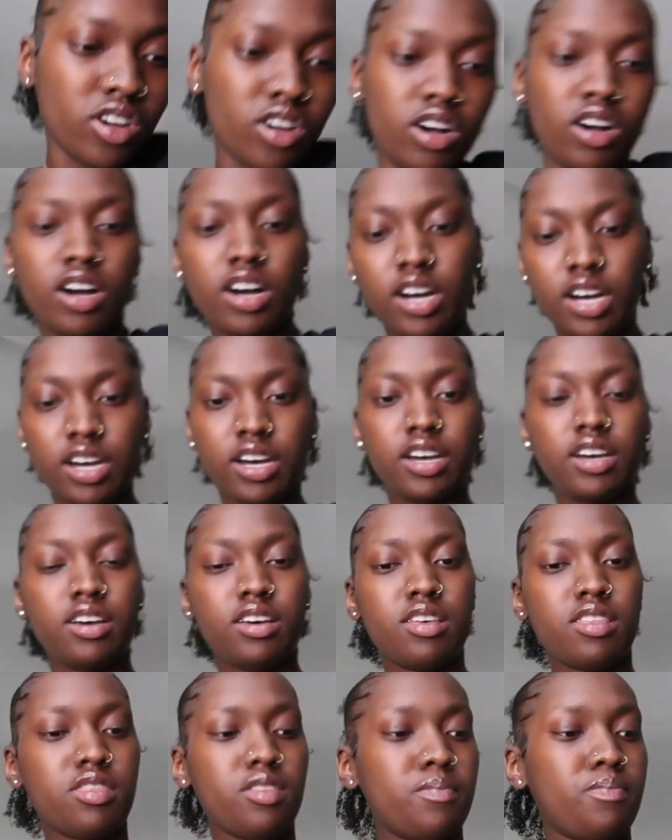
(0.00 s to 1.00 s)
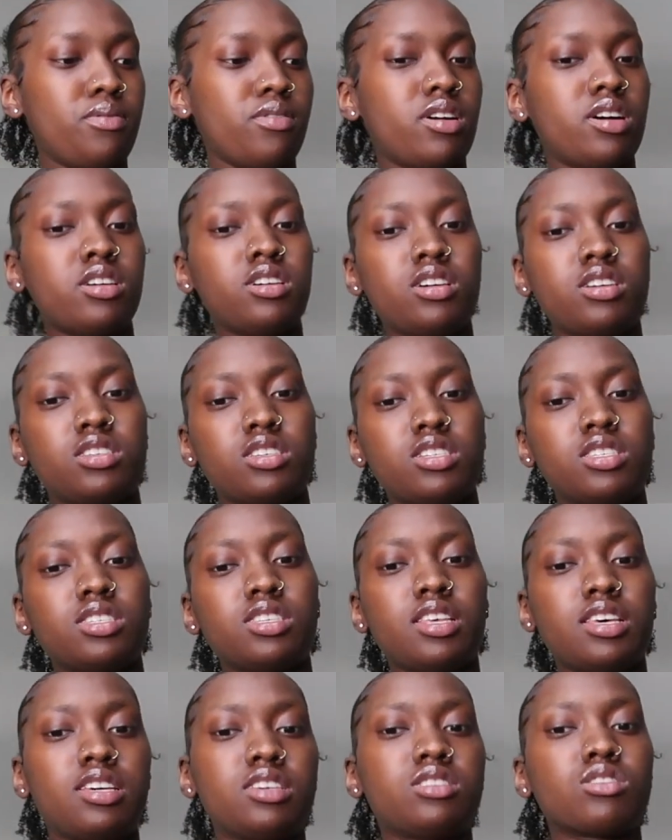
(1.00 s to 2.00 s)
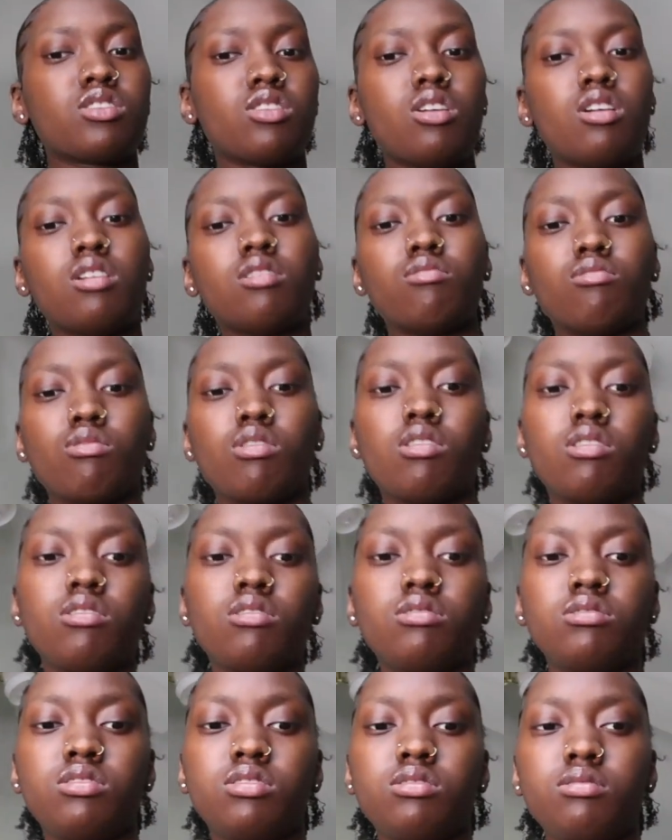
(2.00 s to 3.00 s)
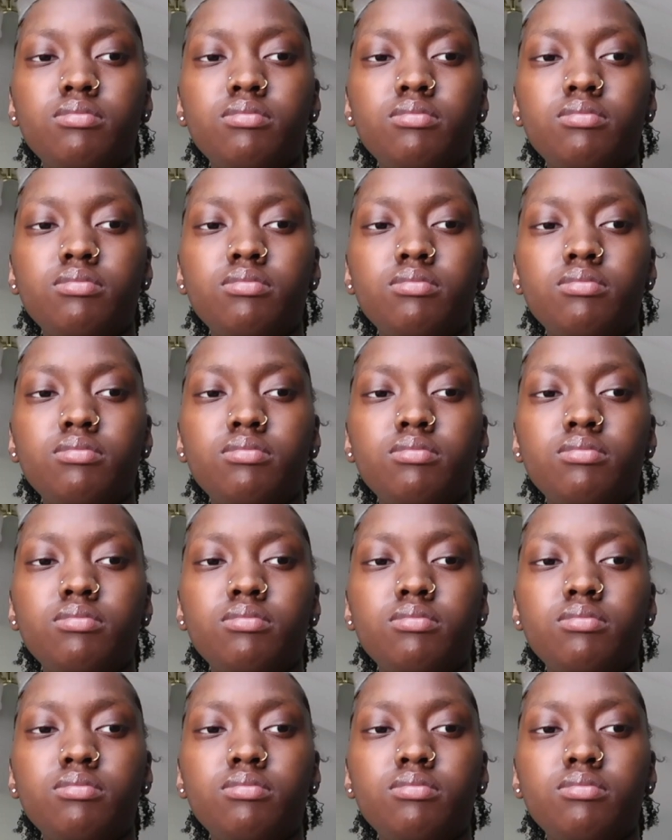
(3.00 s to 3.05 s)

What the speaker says: are the products. It's called Raw.